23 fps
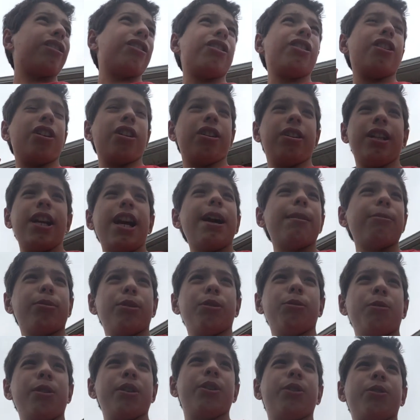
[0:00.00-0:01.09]
the
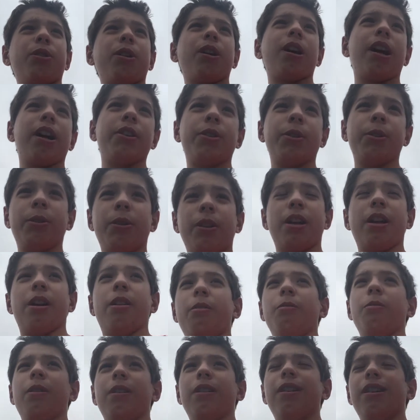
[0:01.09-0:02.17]
adapter went dry, so
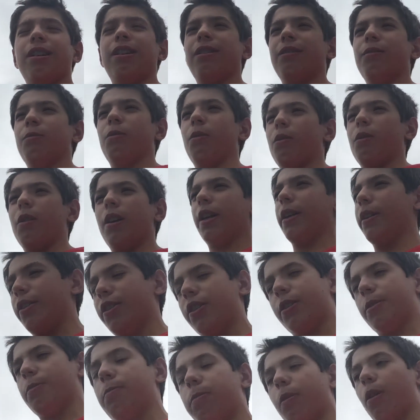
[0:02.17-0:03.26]
then it
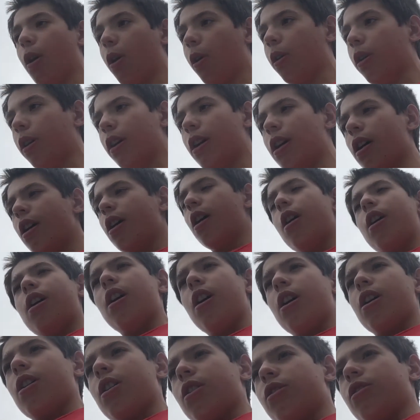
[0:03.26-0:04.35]
just broke.
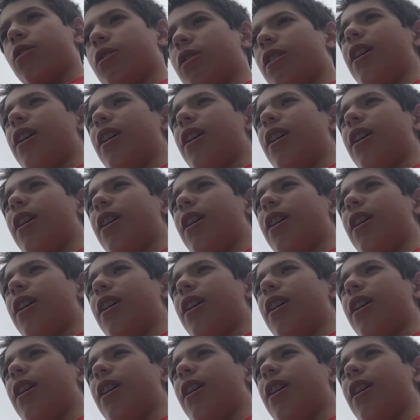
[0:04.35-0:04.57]
So